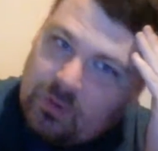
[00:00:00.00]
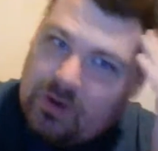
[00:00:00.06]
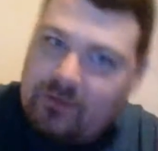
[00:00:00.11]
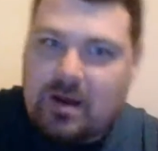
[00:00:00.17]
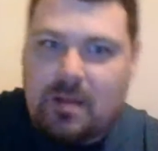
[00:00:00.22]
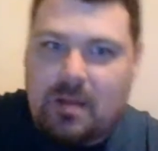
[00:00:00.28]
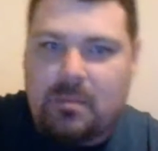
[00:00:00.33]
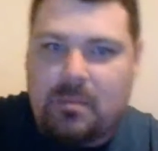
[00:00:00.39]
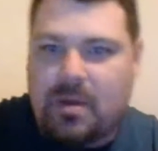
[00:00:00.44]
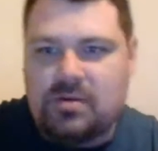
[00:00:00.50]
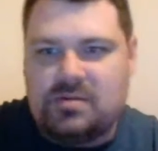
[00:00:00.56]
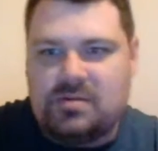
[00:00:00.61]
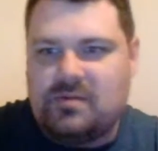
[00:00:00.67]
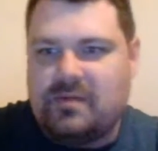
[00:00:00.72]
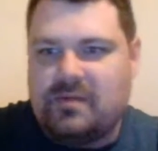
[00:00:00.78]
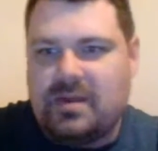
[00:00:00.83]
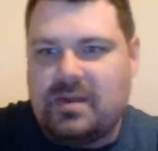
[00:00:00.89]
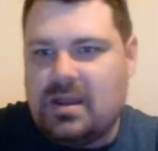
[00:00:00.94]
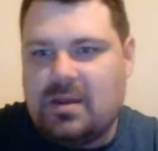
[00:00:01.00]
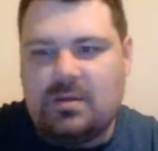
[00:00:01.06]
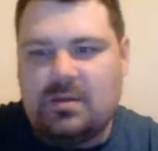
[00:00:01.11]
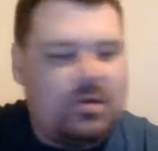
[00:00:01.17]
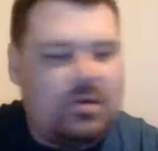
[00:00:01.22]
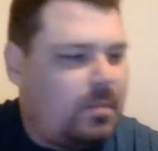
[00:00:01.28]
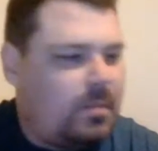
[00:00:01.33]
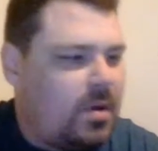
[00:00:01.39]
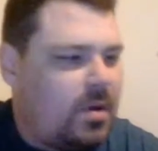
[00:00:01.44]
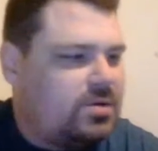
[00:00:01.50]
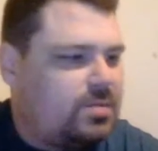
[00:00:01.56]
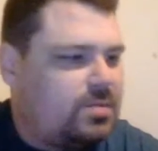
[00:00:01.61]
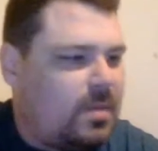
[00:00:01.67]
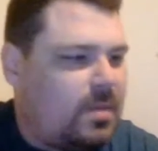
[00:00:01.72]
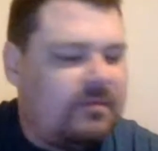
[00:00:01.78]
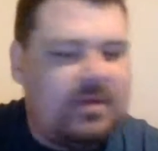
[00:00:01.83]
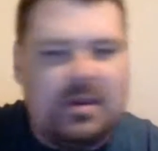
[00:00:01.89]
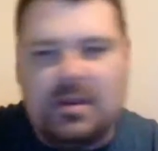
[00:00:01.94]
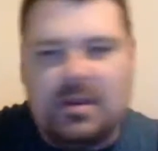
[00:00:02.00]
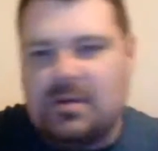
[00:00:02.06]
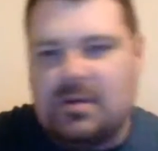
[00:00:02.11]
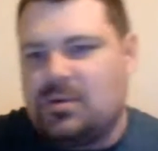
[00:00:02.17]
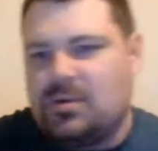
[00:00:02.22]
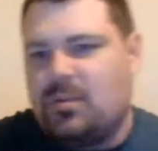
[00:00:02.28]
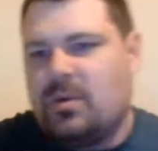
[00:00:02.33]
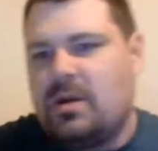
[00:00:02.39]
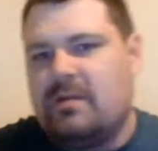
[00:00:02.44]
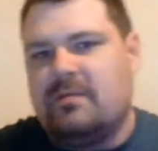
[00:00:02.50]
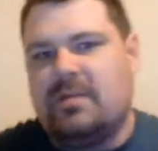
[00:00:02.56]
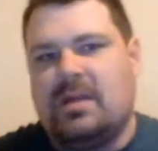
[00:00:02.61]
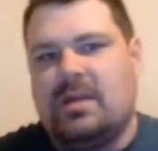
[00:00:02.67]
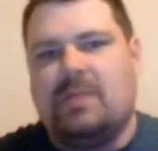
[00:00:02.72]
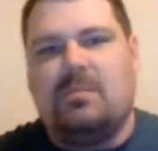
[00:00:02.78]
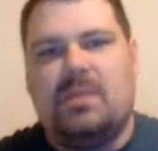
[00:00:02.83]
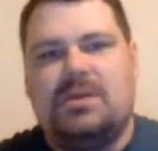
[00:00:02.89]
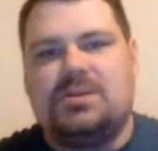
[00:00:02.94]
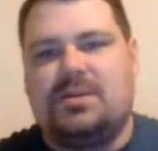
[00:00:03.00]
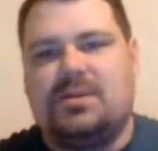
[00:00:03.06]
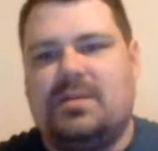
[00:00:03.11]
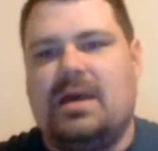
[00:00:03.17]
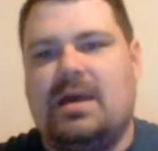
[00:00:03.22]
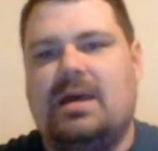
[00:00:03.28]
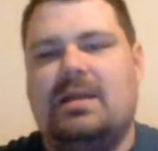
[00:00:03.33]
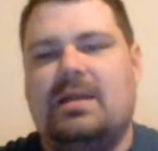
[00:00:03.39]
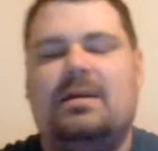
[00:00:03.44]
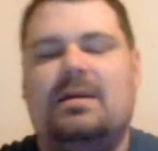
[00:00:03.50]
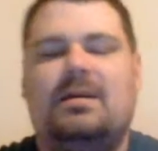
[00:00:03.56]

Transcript: I'd post videos or post my videos or whatever, they'd mention that.